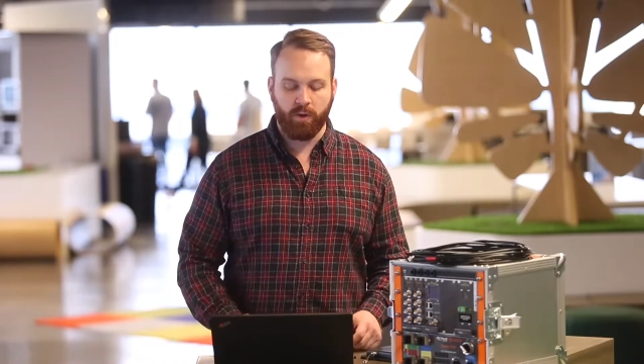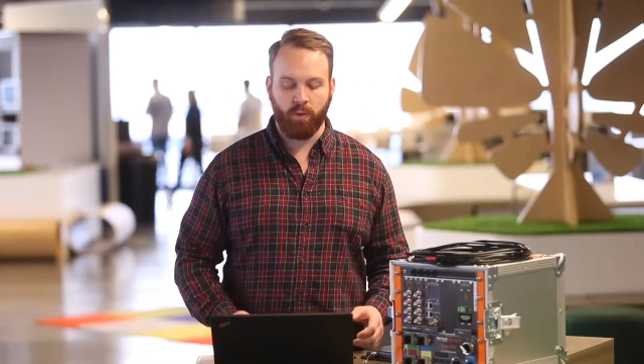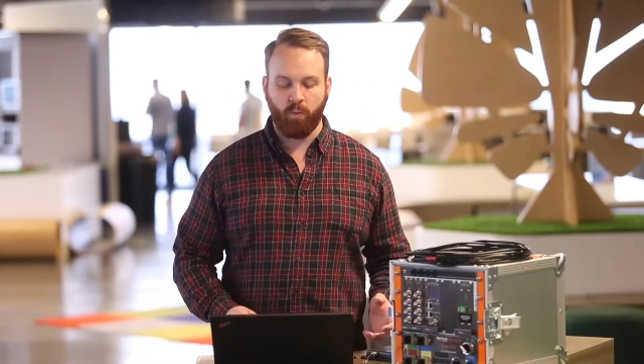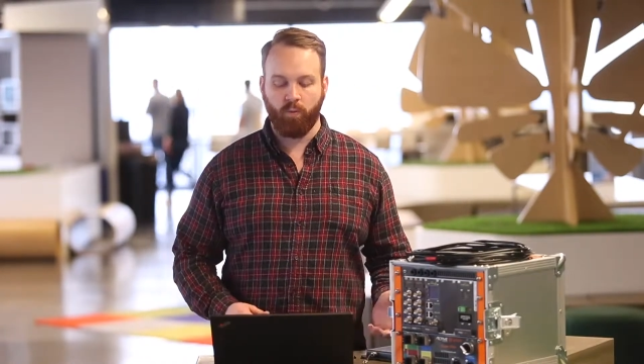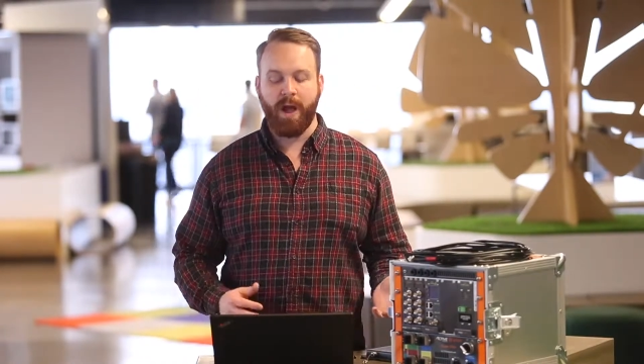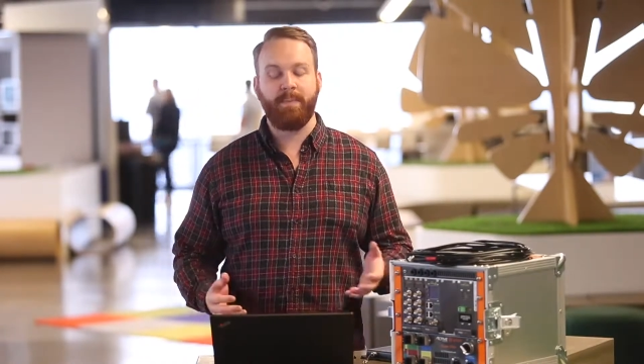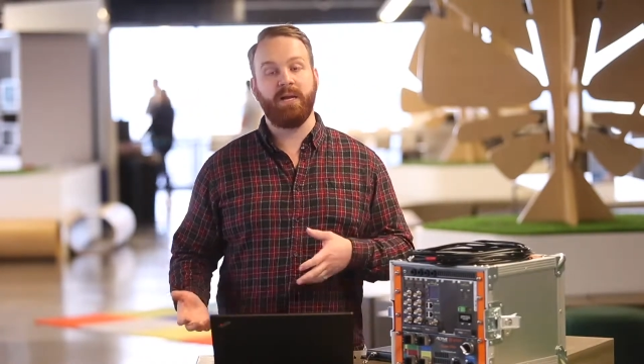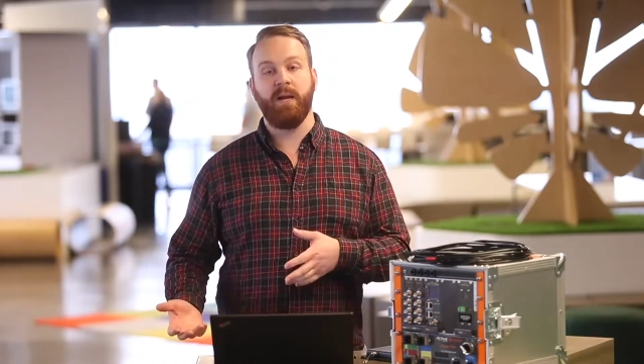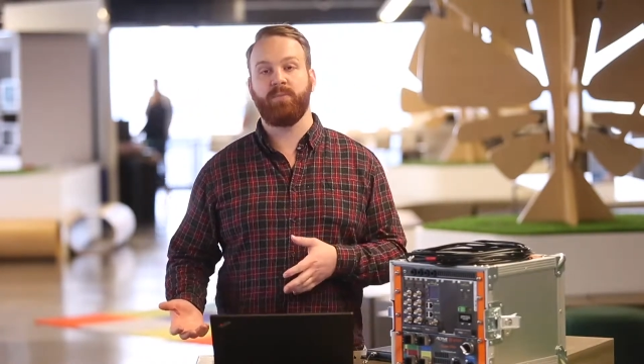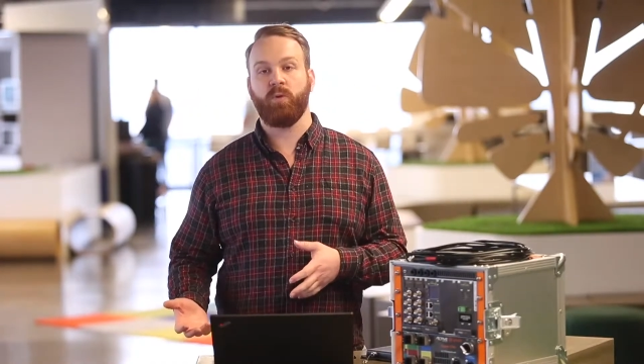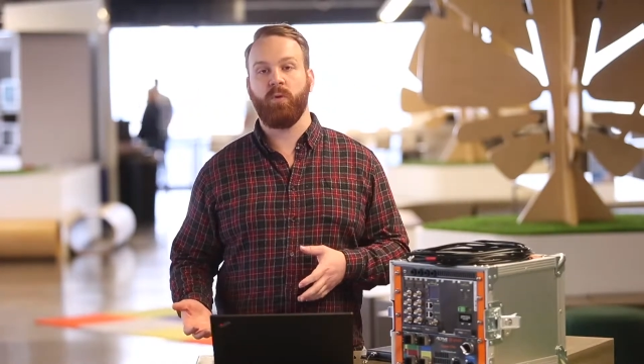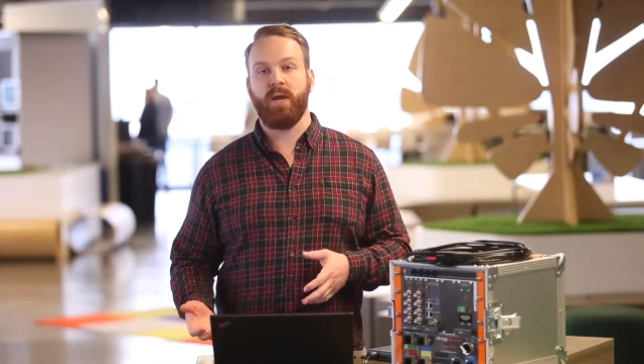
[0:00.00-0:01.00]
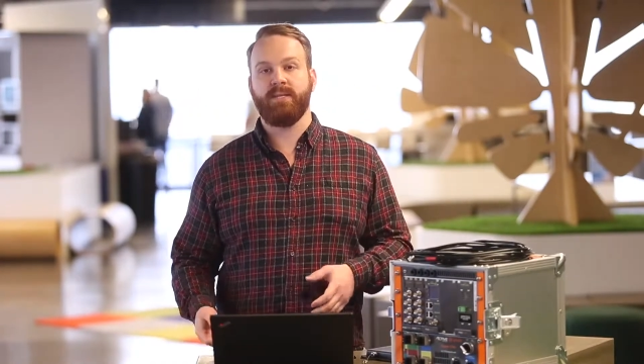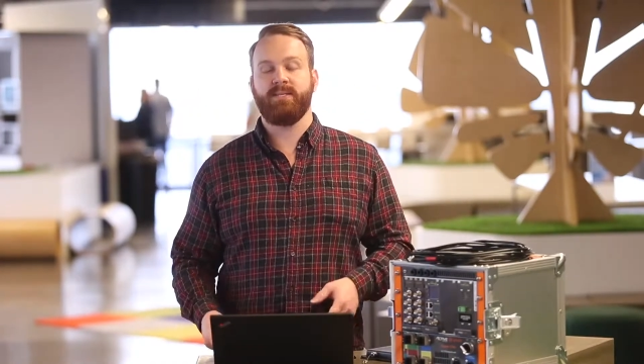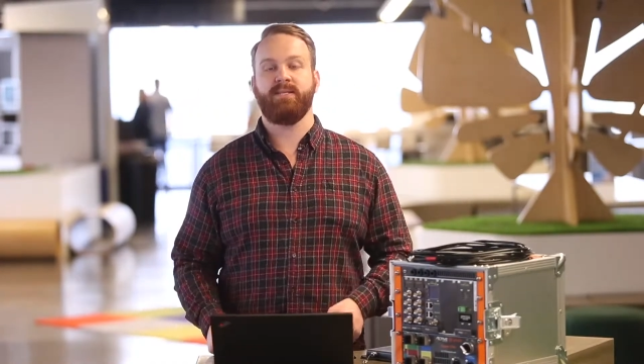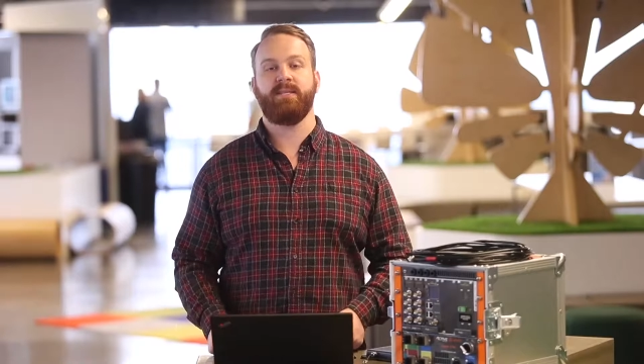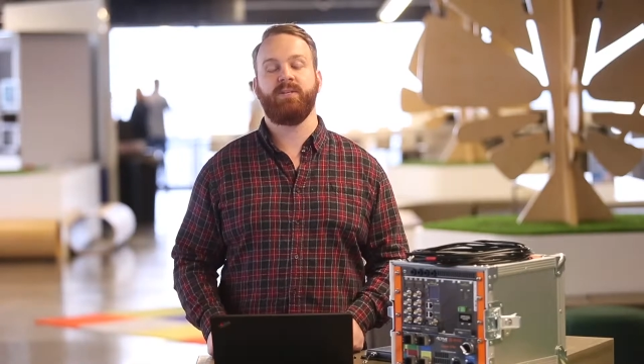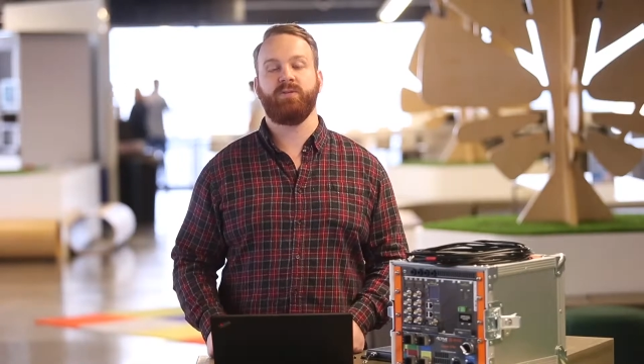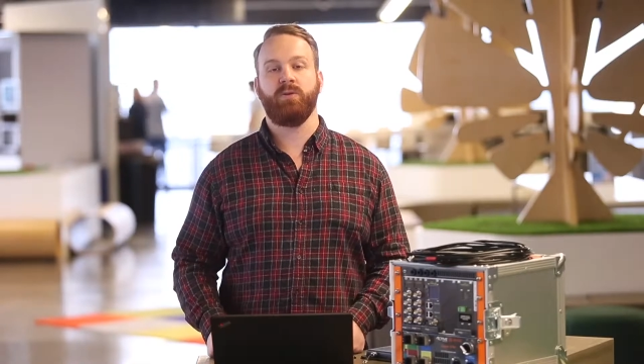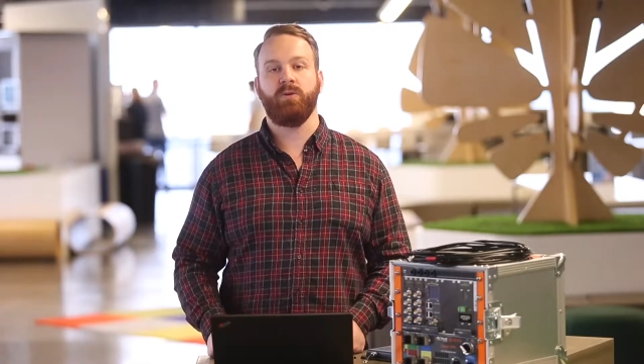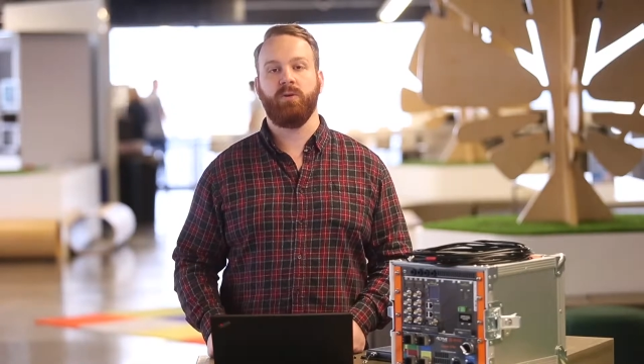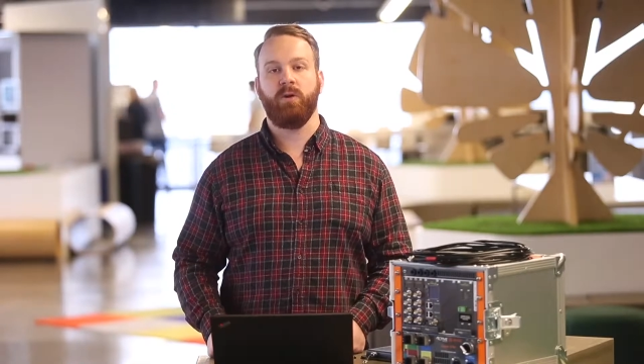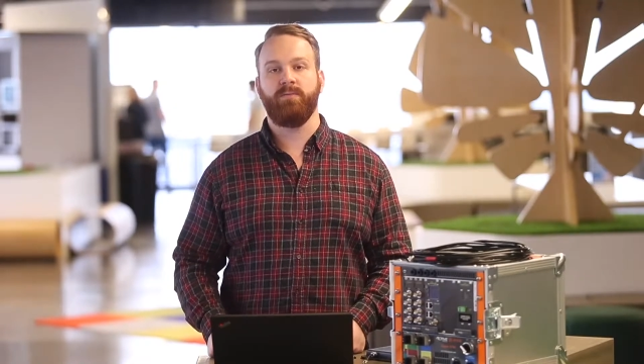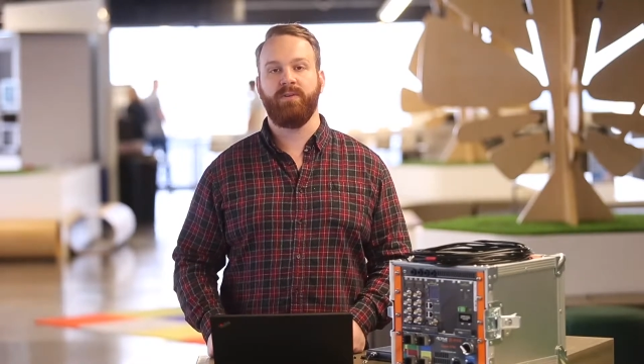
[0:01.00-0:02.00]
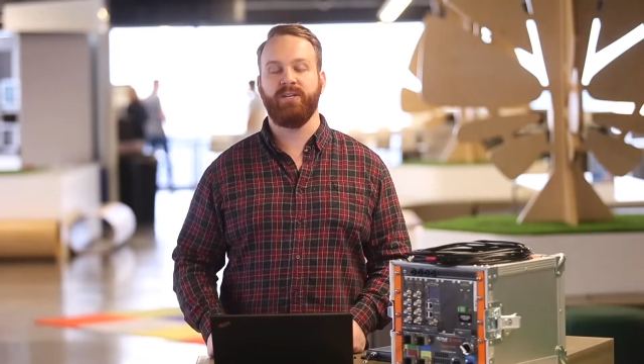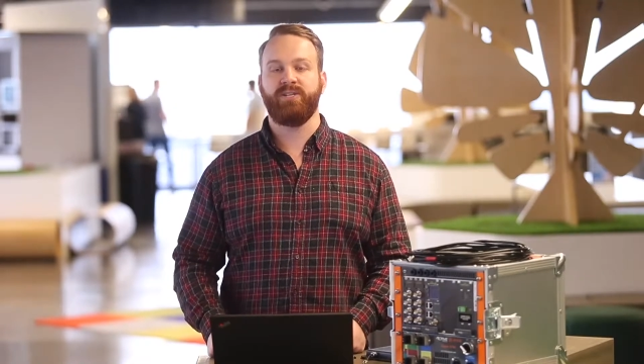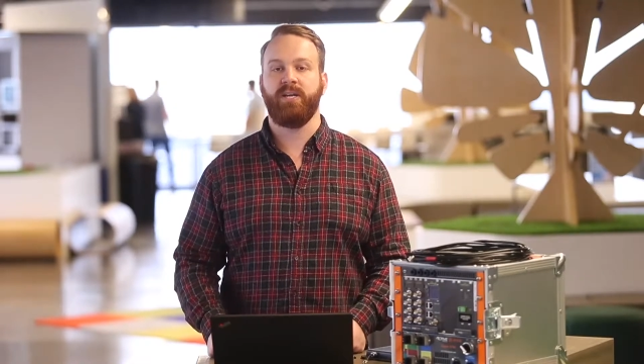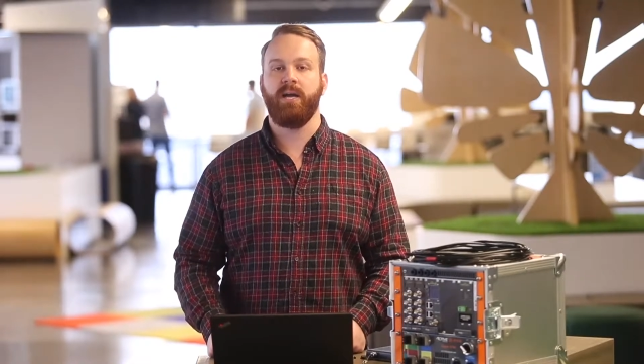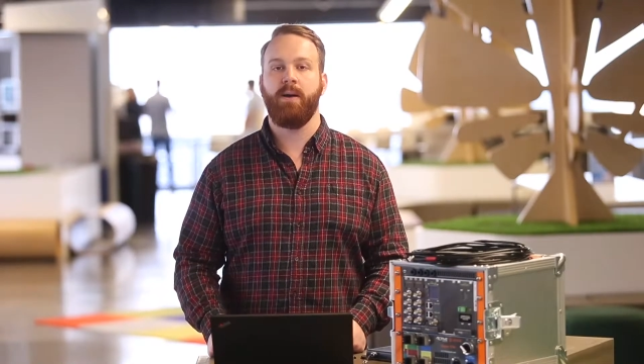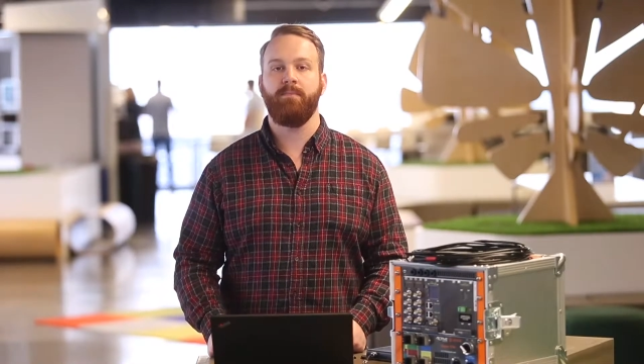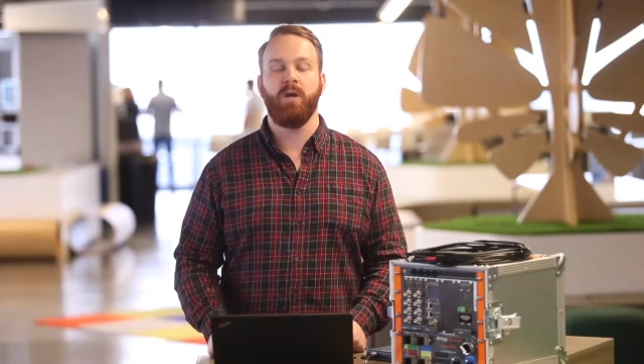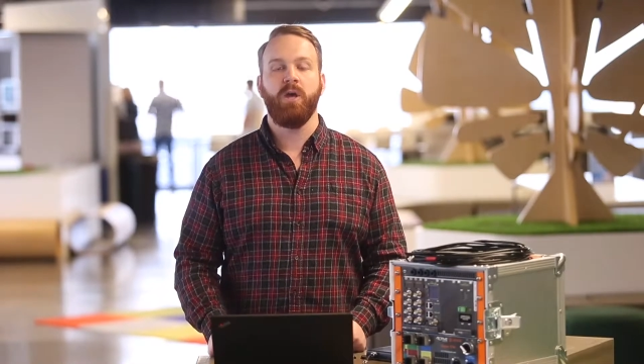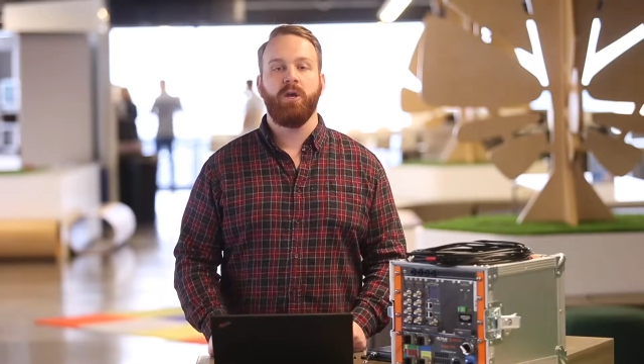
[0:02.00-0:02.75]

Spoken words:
you're wrapping up the race, as things are finishing up,